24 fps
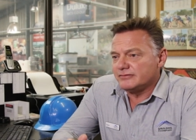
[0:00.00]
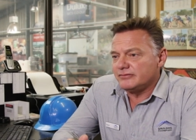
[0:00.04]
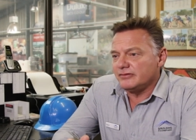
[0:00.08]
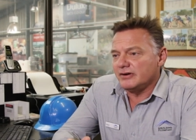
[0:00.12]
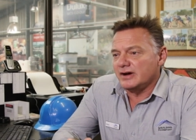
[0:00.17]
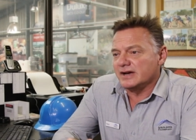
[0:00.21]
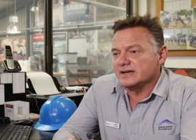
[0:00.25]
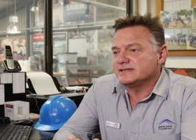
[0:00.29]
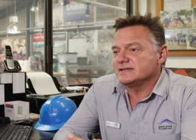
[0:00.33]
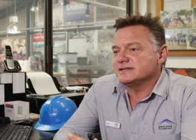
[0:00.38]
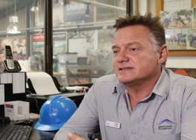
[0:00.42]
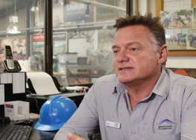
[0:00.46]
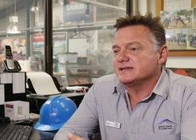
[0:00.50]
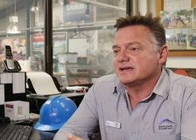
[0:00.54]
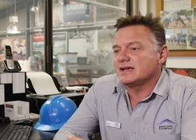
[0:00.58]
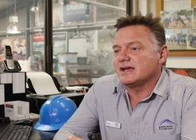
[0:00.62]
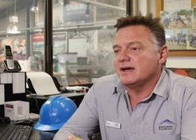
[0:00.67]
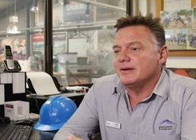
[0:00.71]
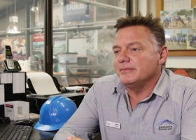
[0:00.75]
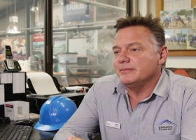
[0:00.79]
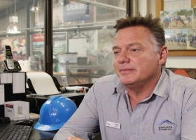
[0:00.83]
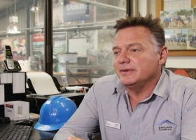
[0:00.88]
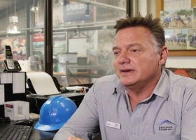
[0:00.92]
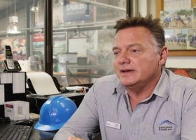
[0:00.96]
for us as a
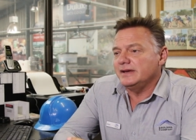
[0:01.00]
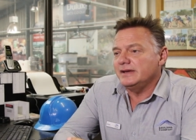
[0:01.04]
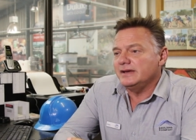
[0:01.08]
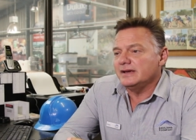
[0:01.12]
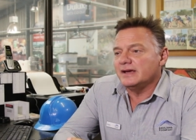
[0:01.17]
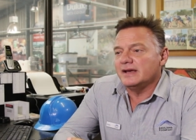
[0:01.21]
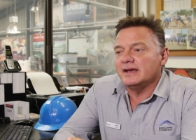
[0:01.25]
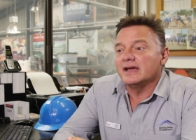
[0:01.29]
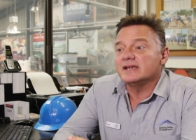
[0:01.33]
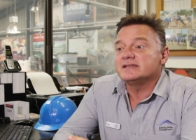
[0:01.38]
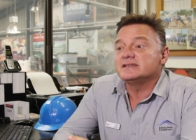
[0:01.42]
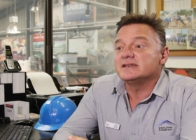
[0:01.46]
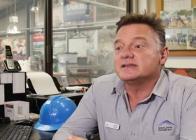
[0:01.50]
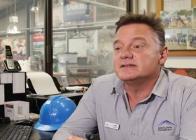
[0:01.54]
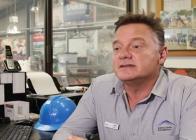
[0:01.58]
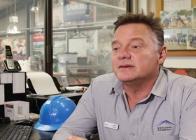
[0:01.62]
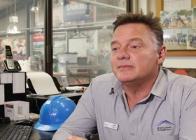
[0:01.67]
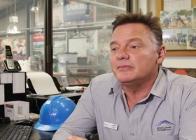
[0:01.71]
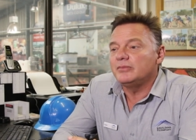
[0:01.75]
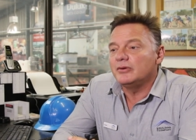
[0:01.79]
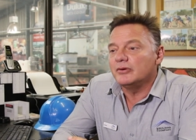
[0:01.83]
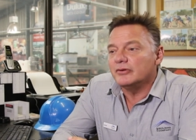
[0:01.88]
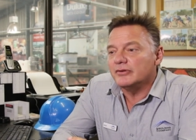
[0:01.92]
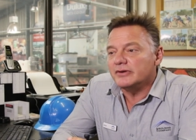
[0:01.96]
company and us as
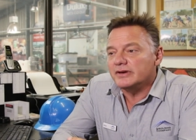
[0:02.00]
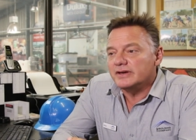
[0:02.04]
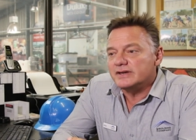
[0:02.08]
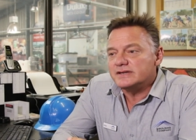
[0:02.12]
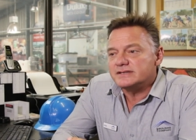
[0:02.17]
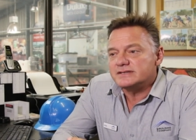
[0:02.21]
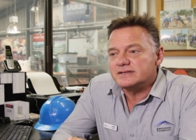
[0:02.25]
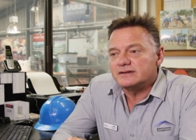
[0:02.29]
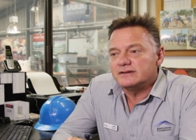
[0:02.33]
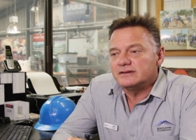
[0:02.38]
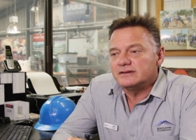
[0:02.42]
employees,